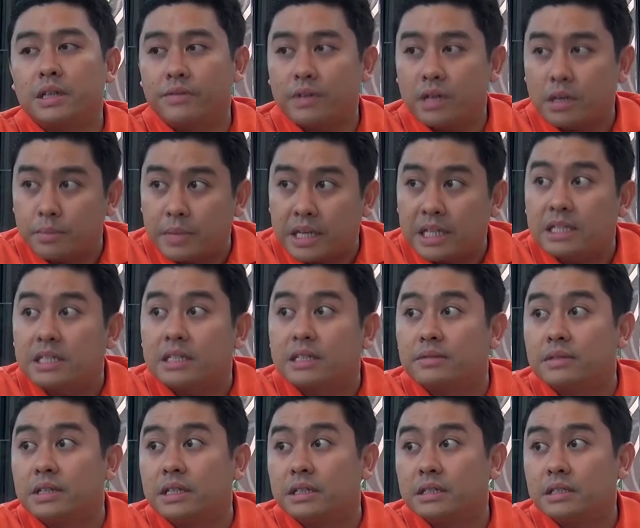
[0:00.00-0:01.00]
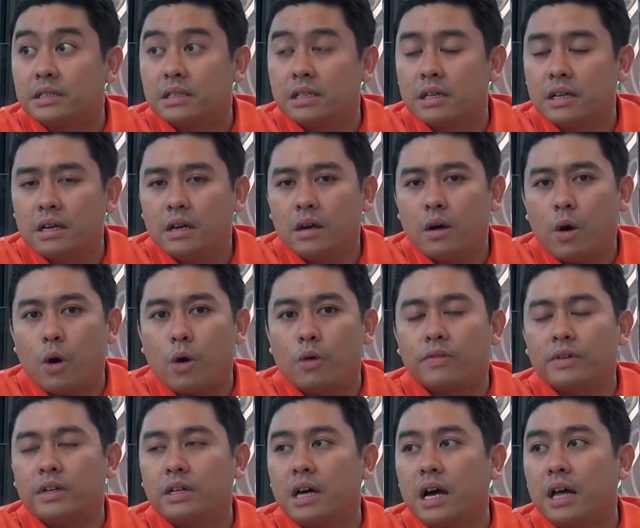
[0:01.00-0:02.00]
our competitiveness
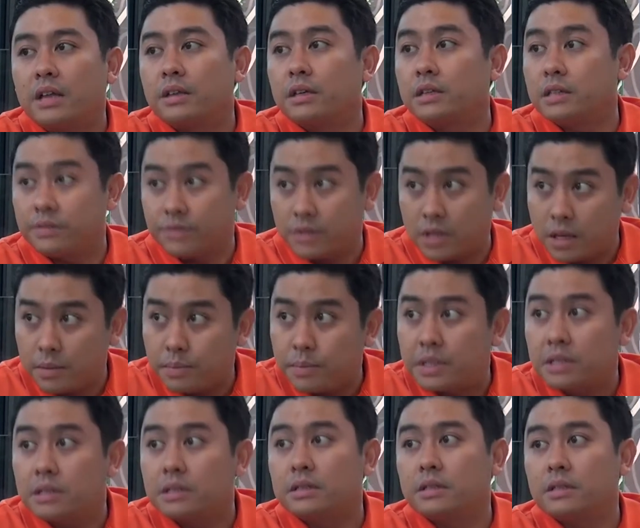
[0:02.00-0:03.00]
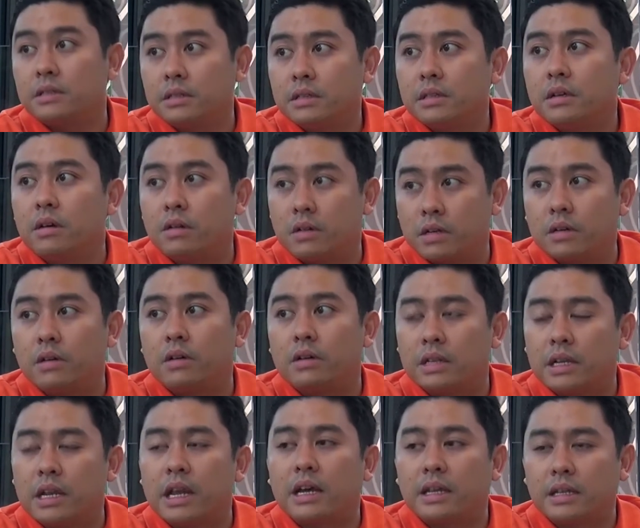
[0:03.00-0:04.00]
over other developer on
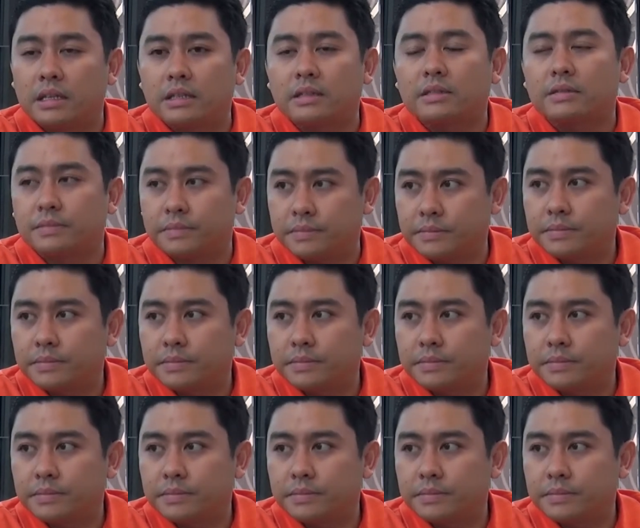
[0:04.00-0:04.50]
an island.